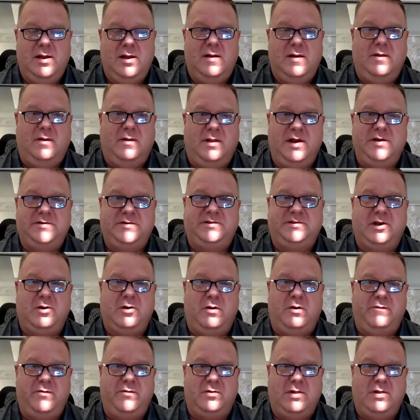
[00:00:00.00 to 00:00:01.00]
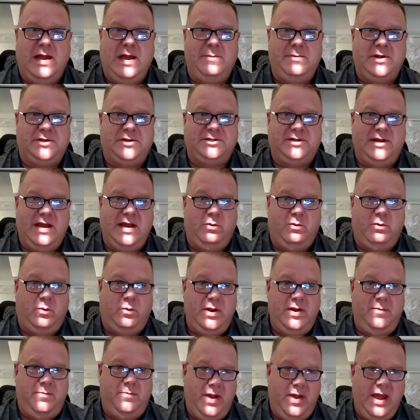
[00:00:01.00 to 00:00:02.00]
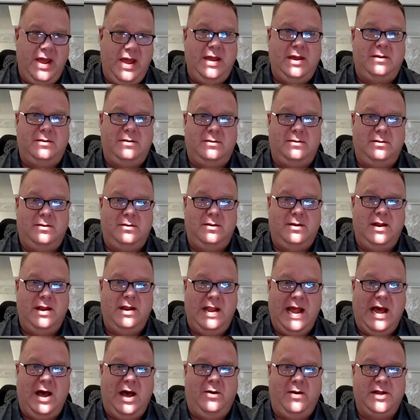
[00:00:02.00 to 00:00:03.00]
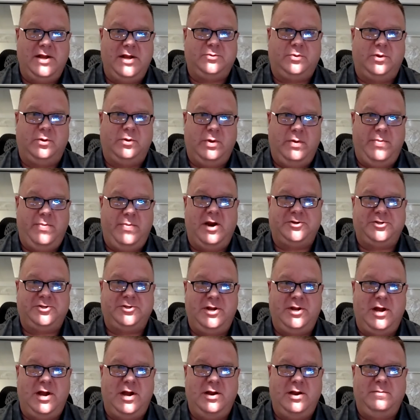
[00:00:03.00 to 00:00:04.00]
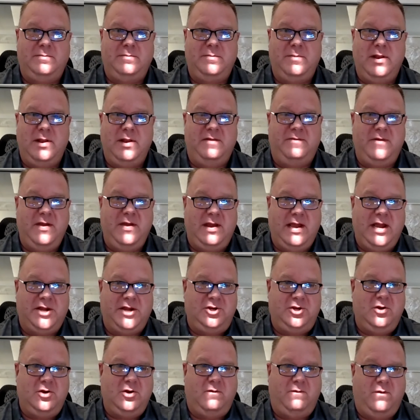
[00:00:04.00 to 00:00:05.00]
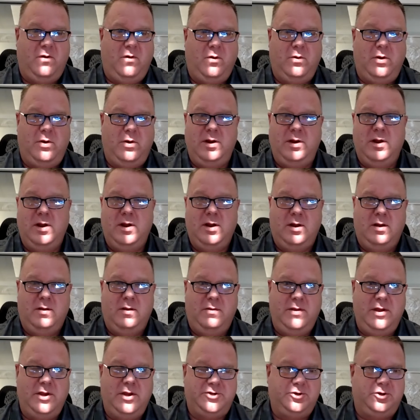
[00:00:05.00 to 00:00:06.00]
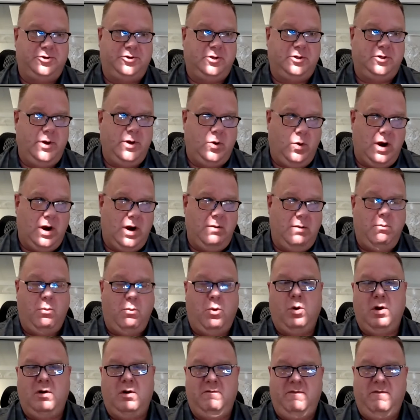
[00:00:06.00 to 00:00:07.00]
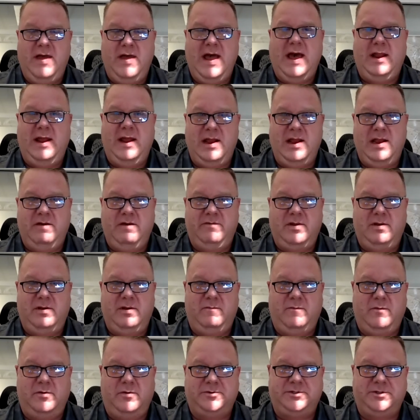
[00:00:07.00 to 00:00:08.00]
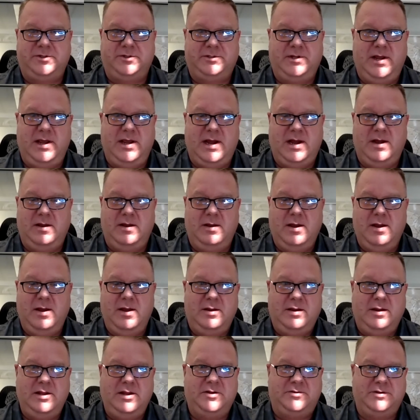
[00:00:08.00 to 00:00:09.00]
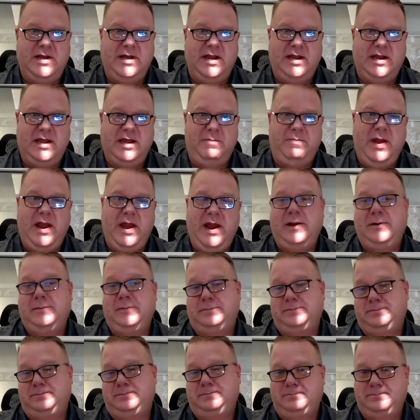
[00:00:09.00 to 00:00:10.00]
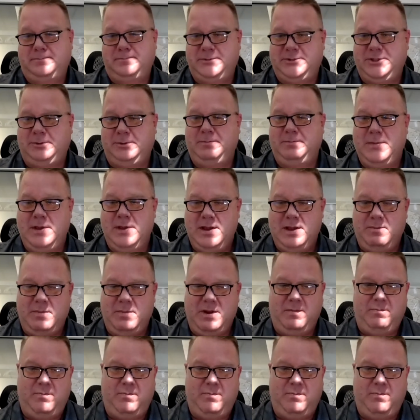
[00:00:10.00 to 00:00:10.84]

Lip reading: life cycle of a claim doesn't end when we pay it. It now ends when the repairs are done. And I think as you go forward, the insurer is going to require more of that end of it versus the just getting it paid. So,